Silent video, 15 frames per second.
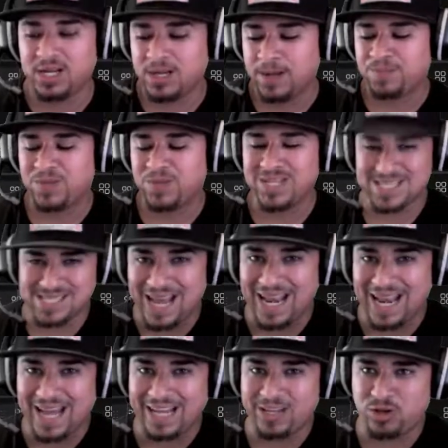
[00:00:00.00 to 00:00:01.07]
it's not
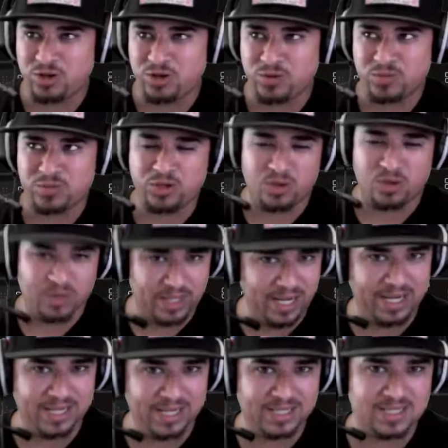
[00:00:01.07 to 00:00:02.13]
like you don't get
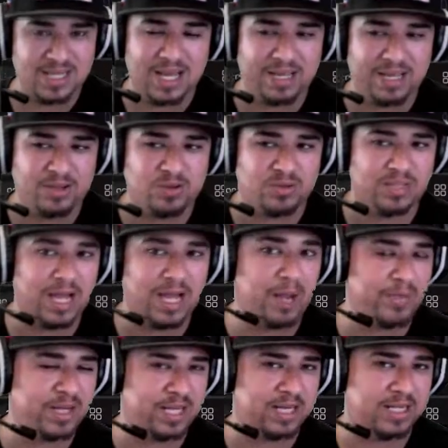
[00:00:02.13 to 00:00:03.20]
it. It's not like you don't
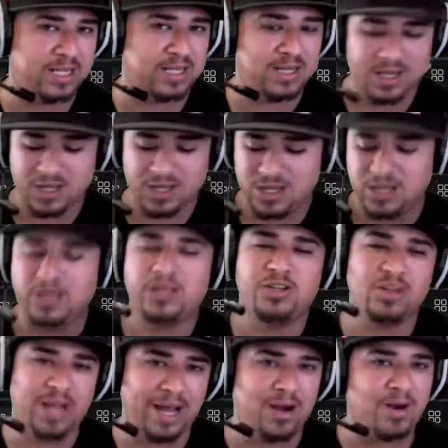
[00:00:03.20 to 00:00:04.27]
dominate it. You're
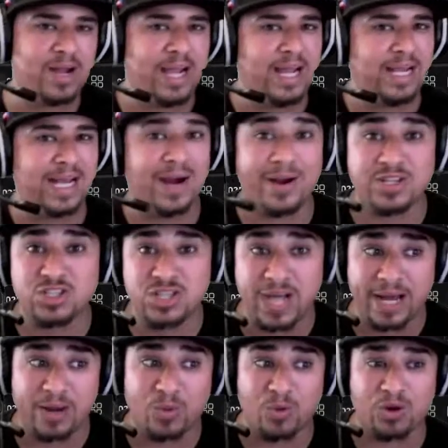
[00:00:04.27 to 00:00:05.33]
like, okay, now I just
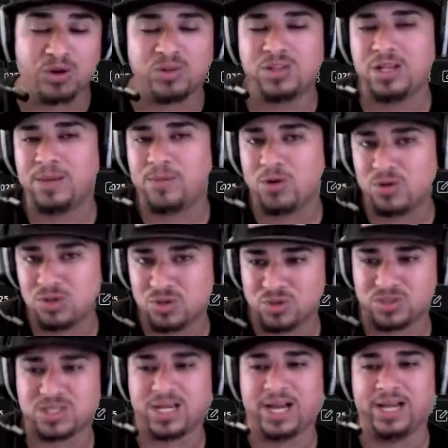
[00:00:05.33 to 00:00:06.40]
gotta work on the emotional
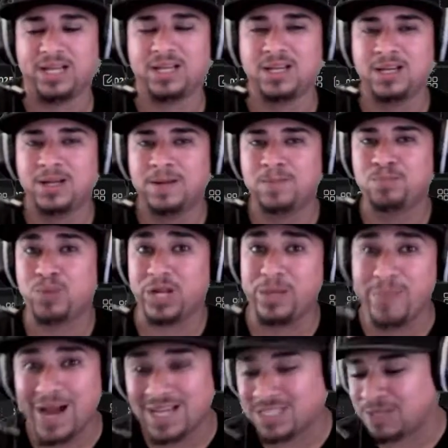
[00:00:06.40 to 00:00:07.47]
side. But
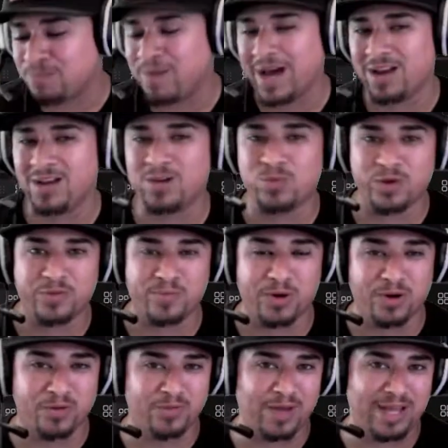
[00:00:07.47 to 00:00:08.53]
imagine battling with
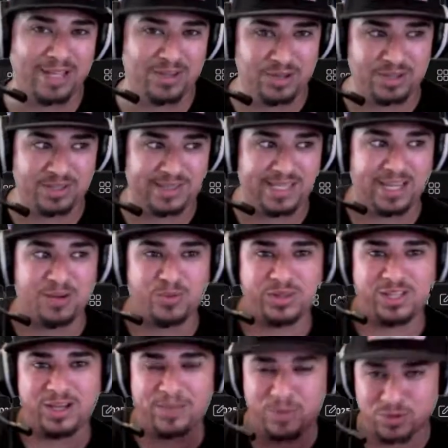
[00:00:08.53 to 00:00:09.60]
both. Like, you're dealing with the
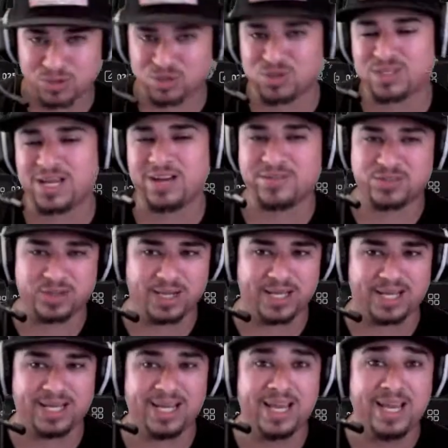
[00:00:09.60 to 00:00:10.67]
emotional side of
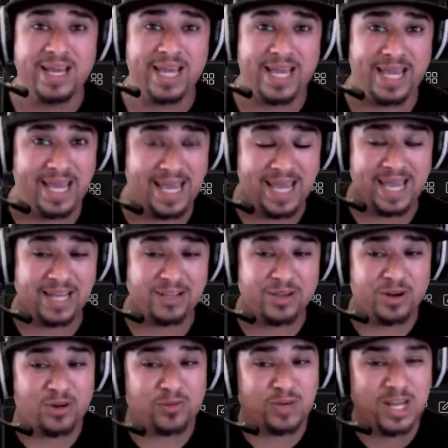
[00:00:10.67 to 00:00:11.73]
trading and you
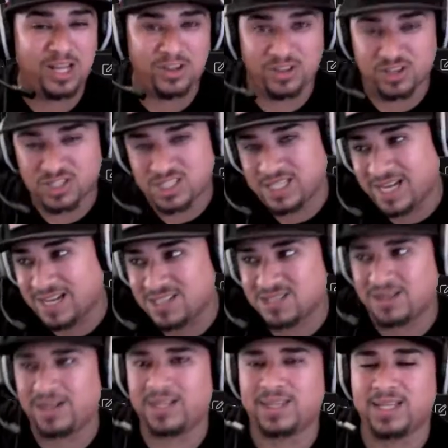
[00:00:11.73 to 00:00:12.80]
don't really understand
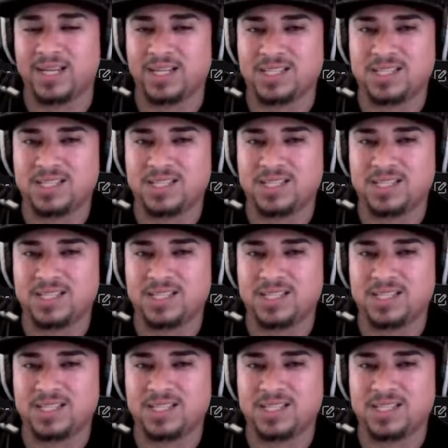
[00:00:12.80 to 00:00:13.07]
certain things.